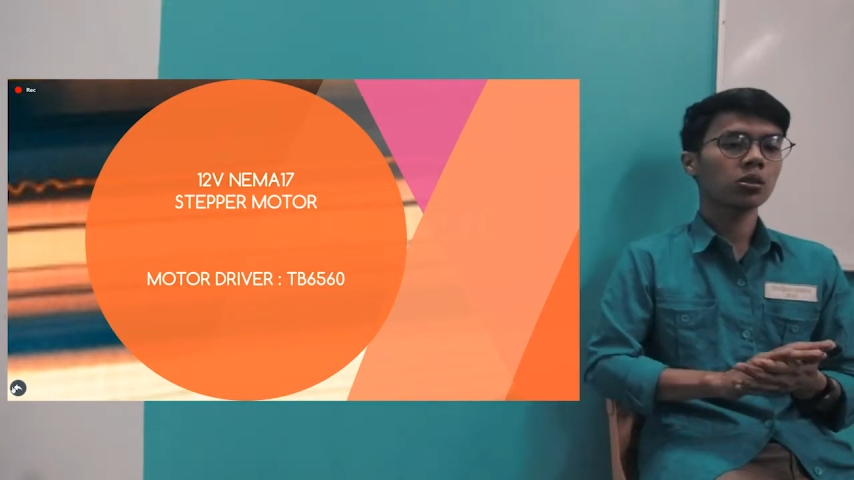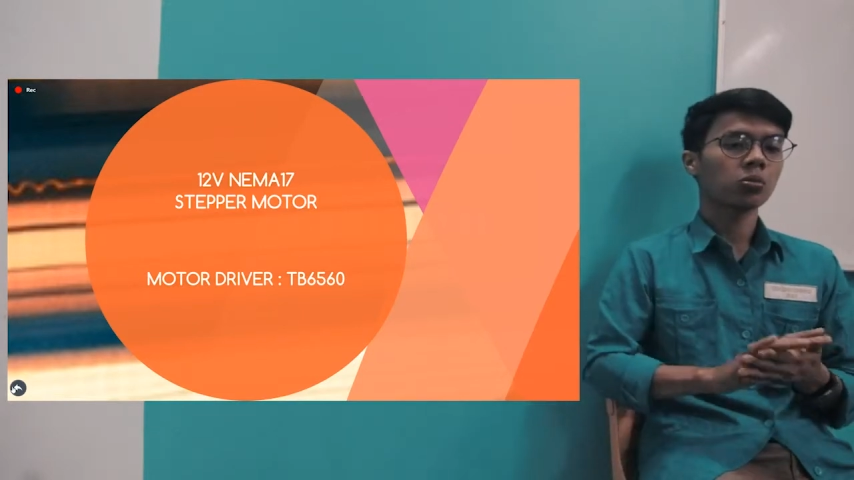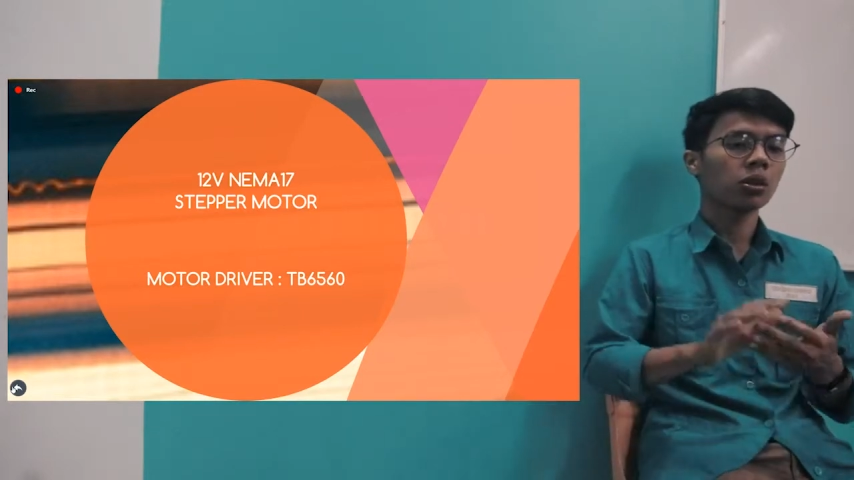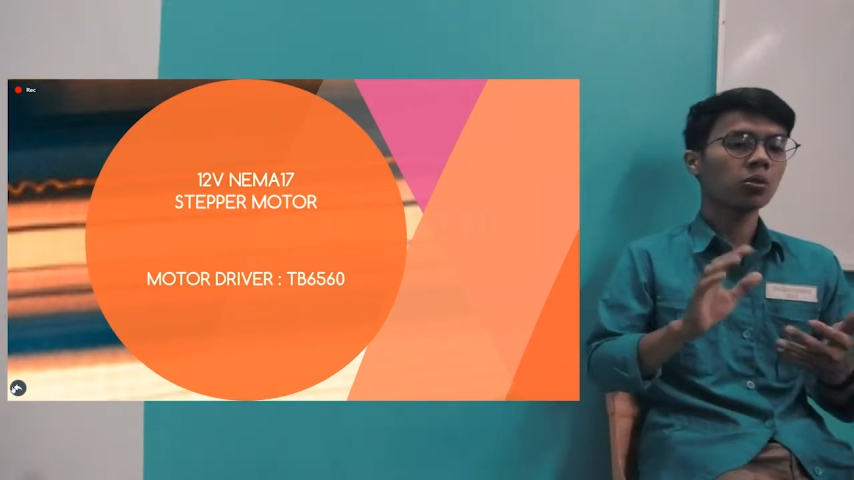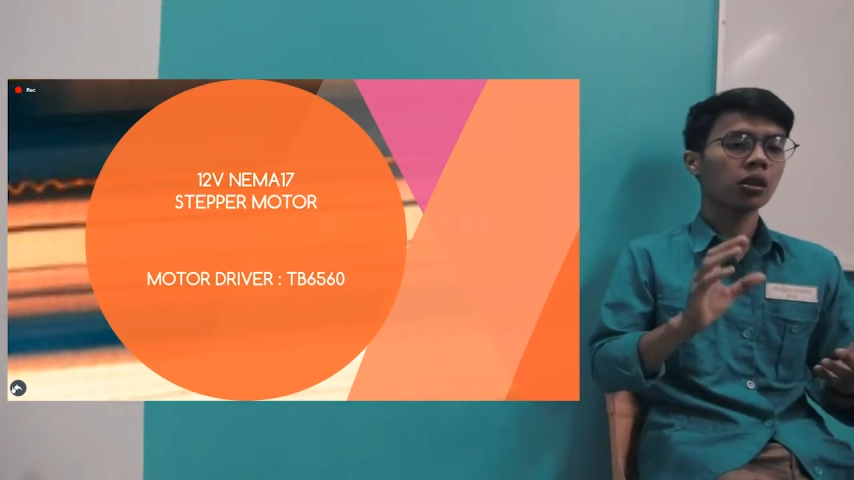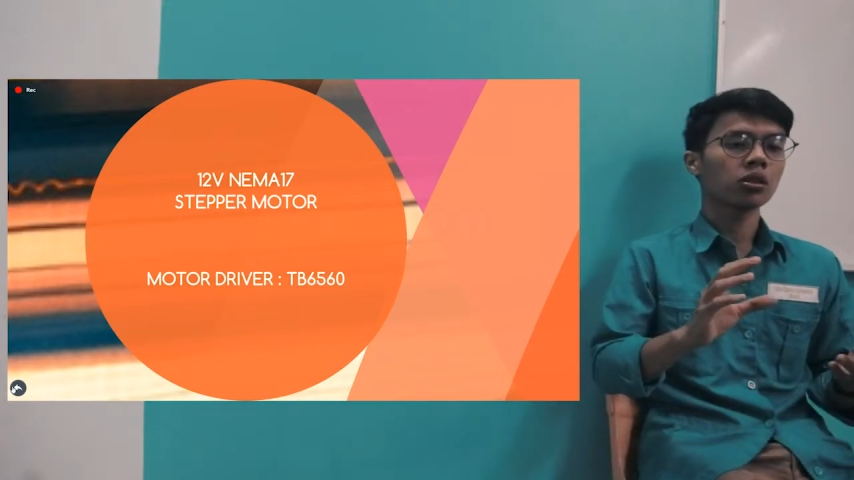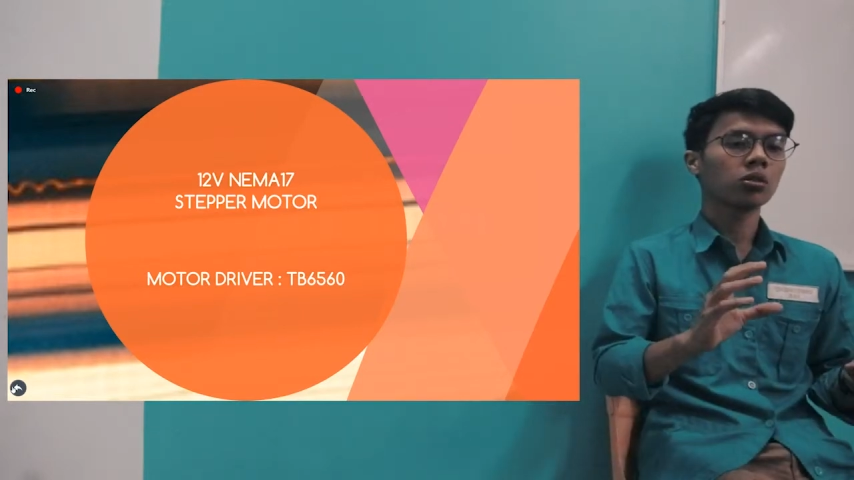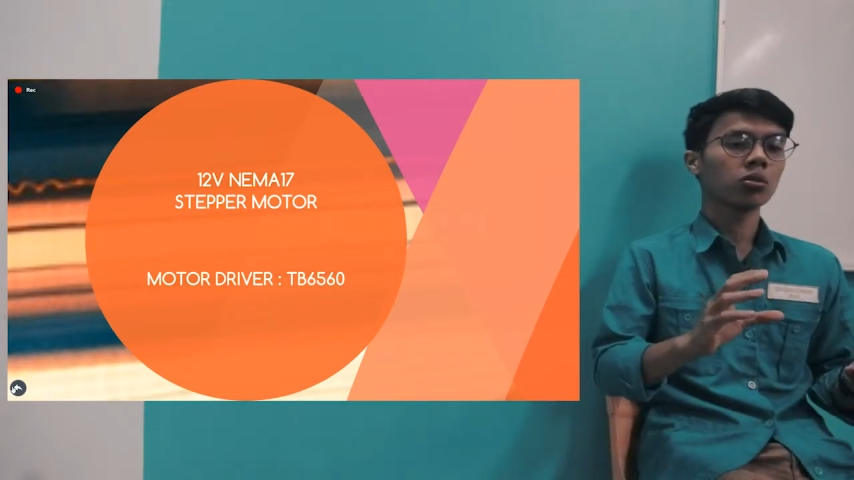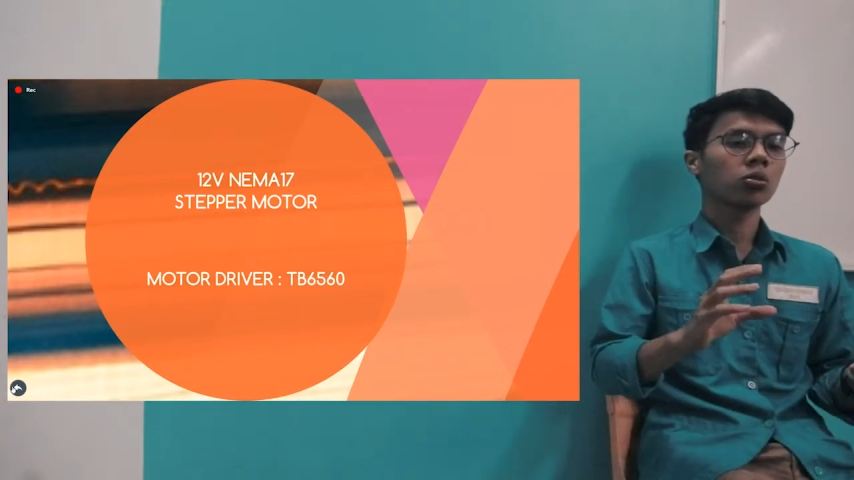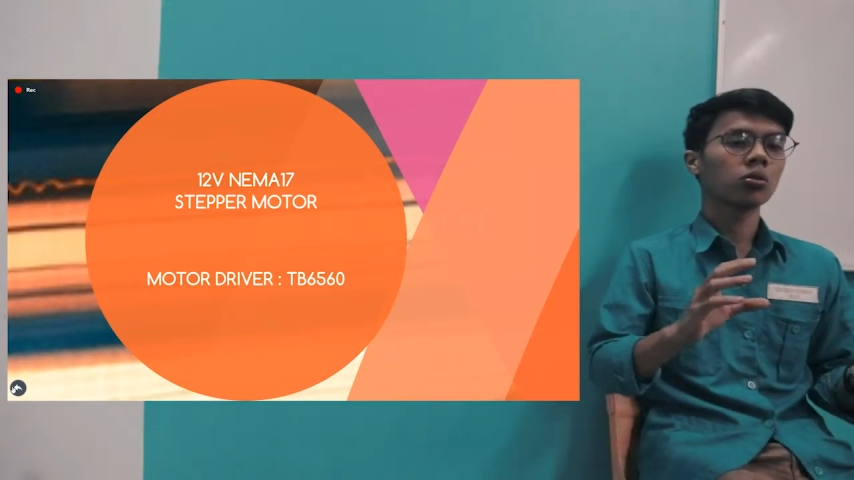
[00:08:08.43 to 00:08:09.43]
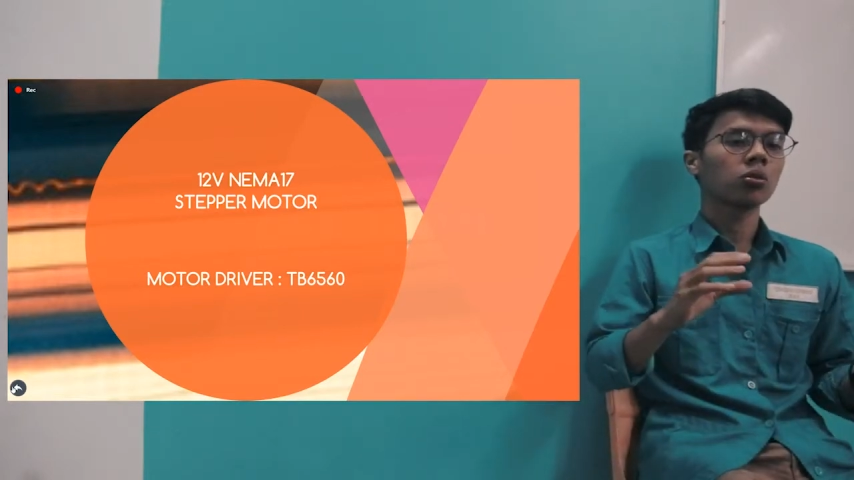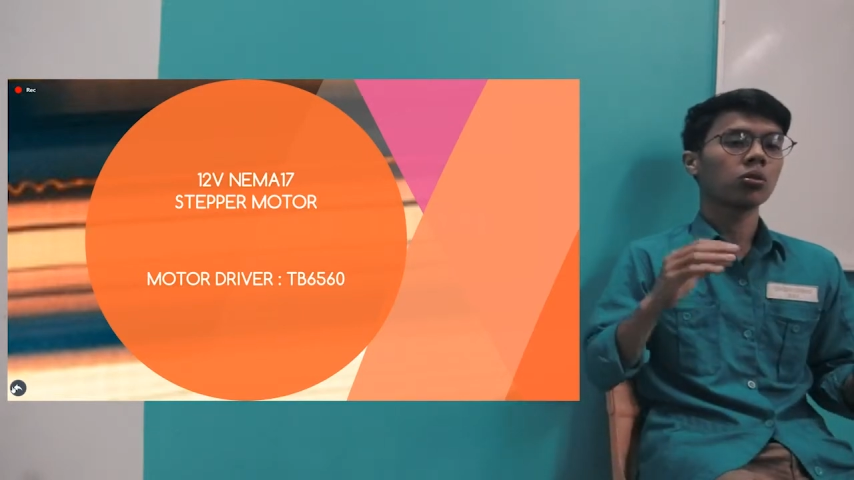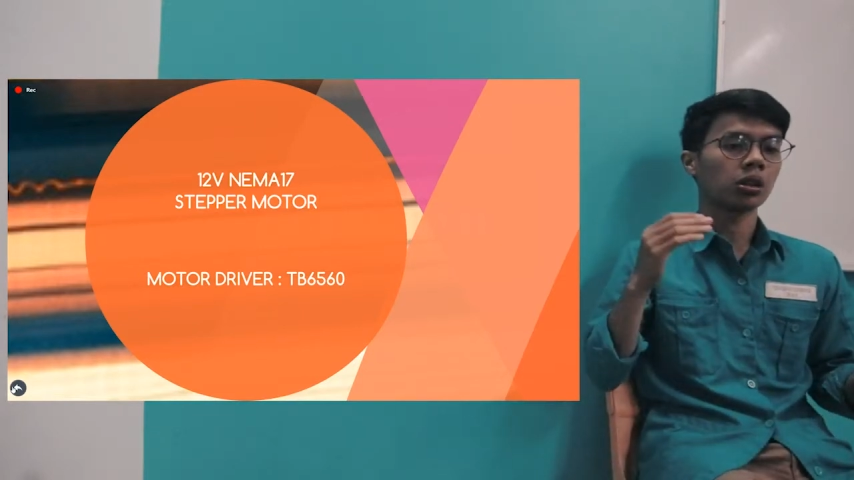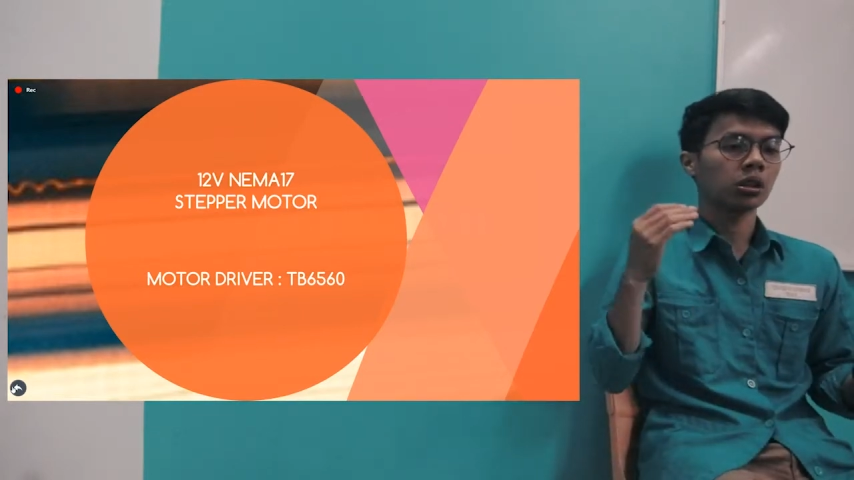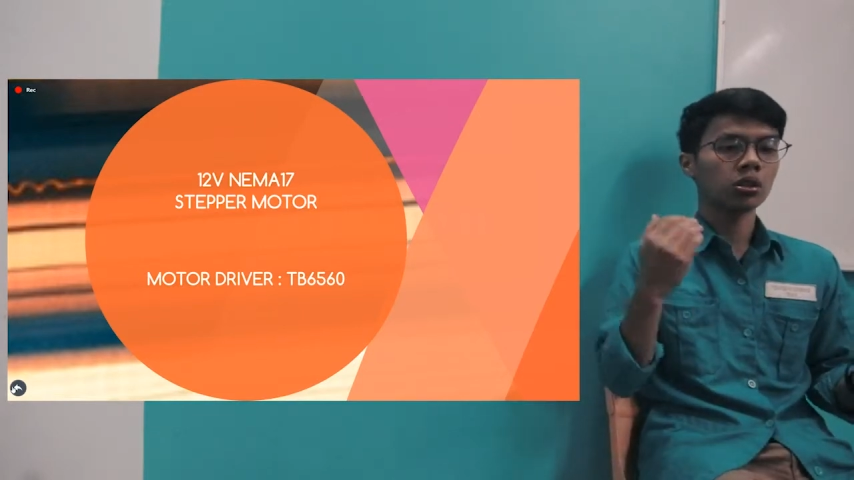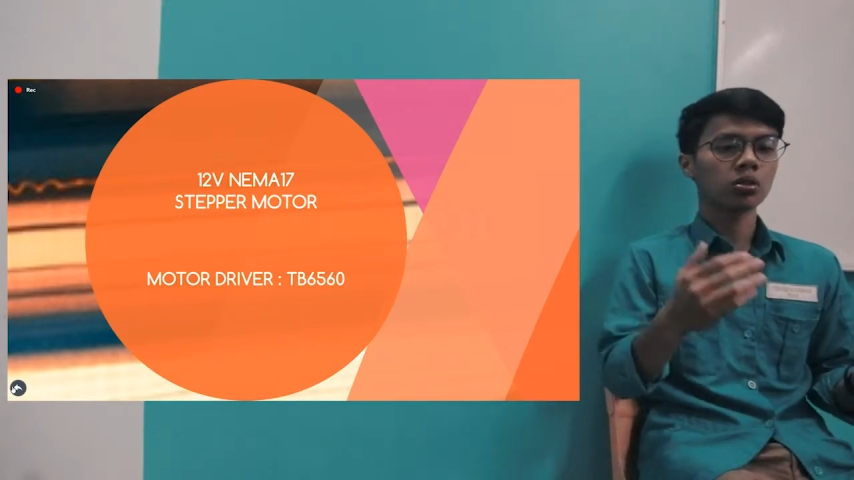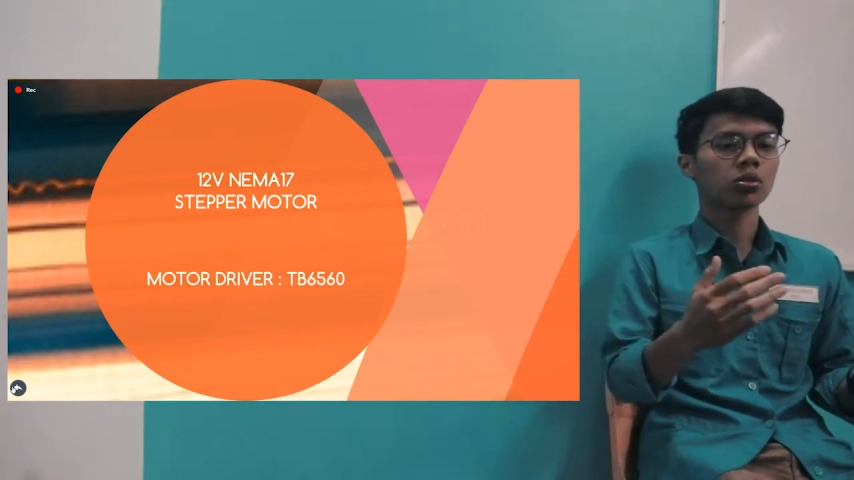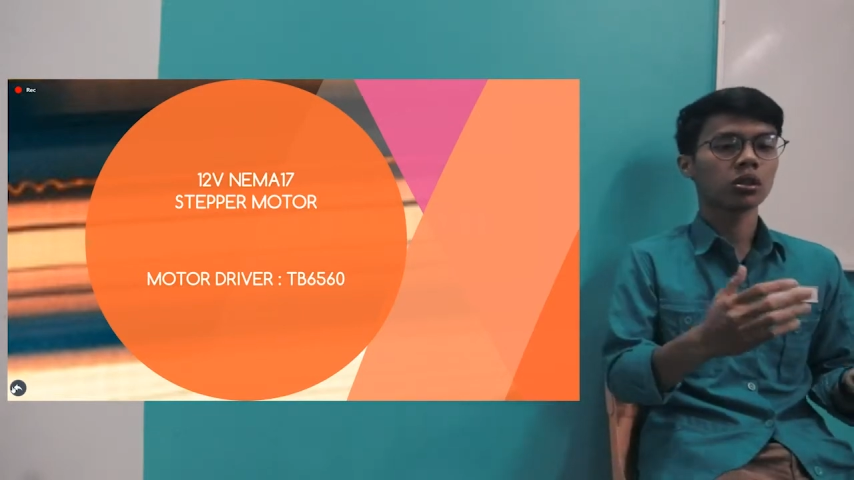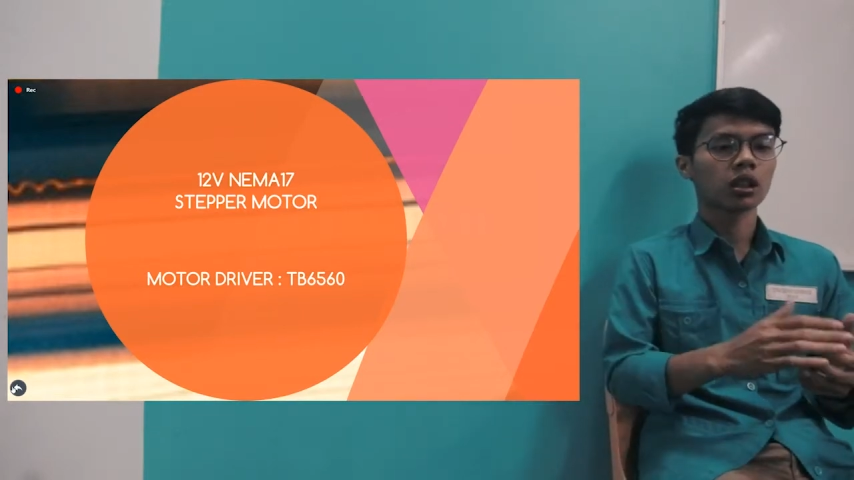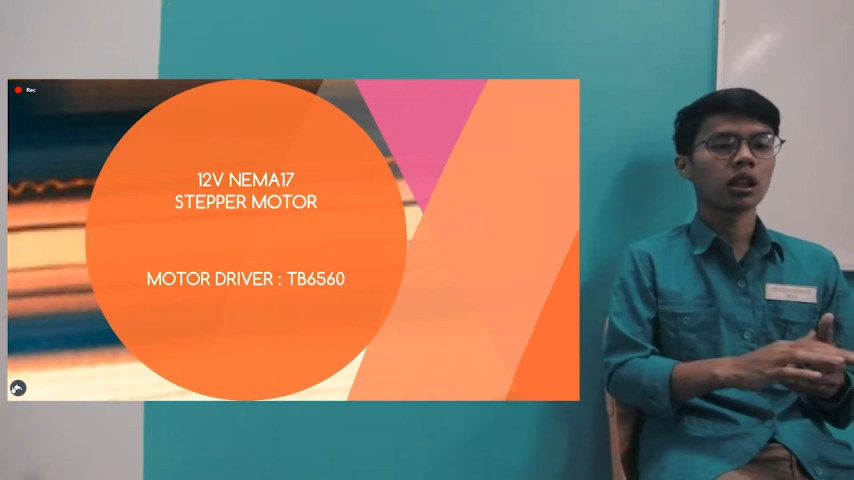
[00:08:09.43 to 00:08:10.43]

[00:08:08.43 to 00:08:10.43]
we want to reduce